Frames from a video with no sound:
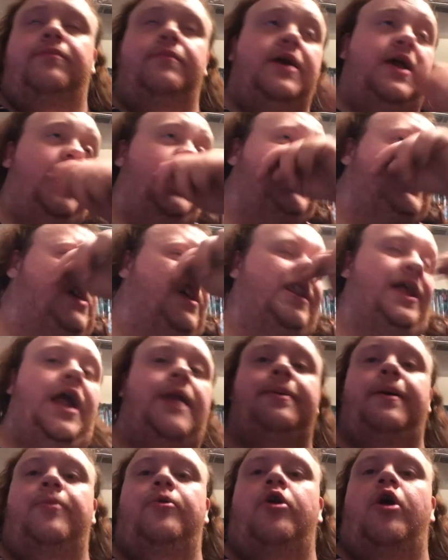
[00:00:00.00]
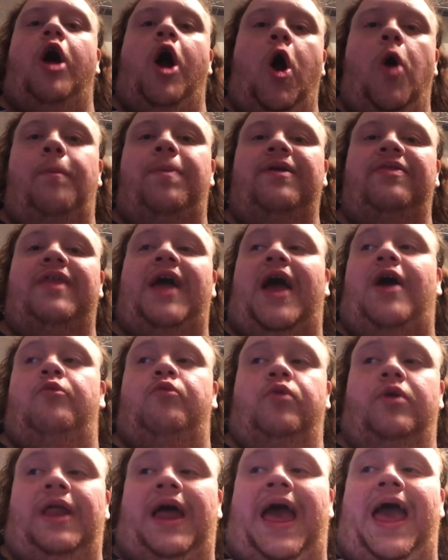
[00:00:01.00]
because a lot of people are hoping that
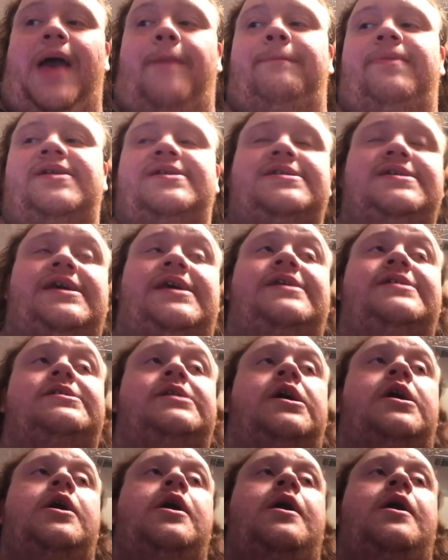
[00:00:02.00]
will happen since